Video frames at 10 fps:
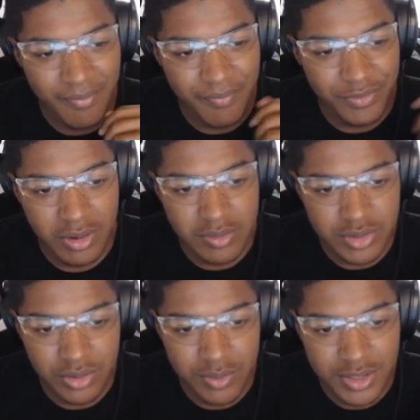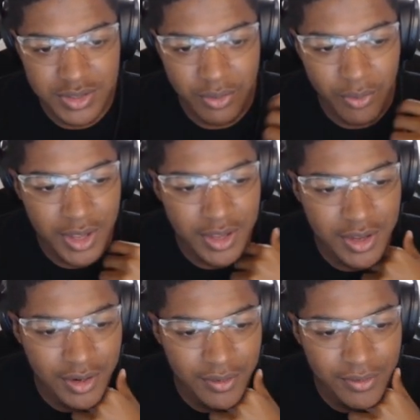Grams told me to wait
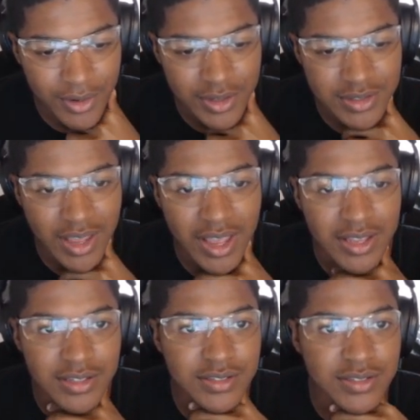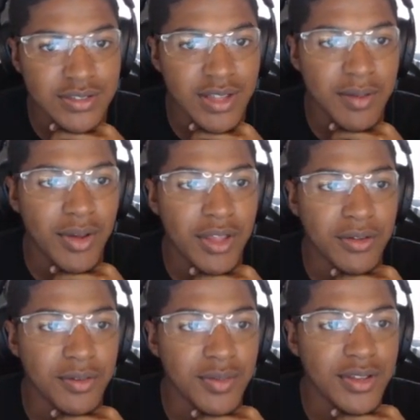here for his eyes. Stop
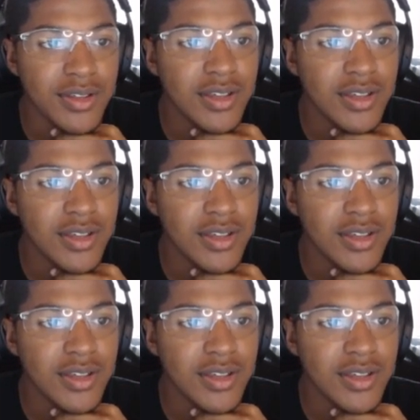bothering me.